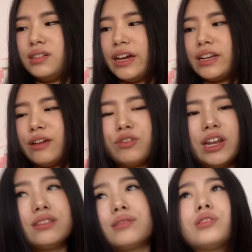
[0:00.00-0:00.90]
And I feel
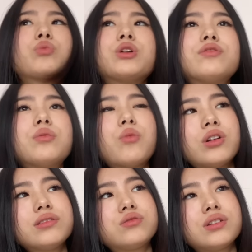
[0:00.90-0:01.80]
like this is one of the
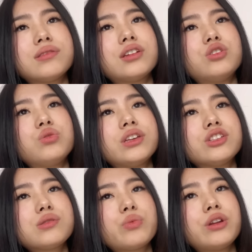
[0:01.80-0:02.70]
modest dress that you can
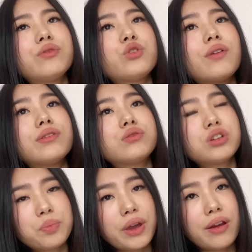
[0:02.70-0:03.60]
just wear if you have a
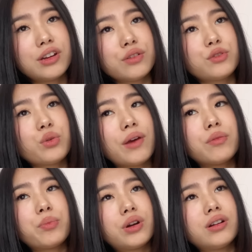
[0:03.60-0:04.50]
strict parent, if you have
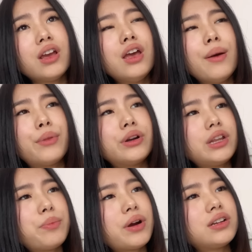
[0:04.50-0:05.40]
a birthday
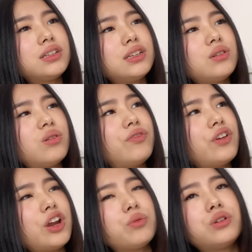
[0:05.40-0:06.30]
party or
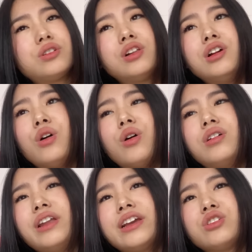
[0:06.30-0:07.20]
farewell, or
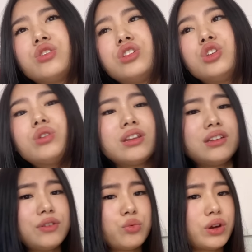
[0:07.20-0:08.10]
like you can
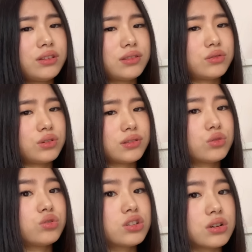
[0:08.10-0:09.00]
even wear this dress
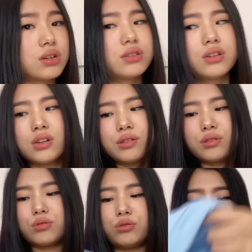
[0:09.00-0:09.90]
to church. So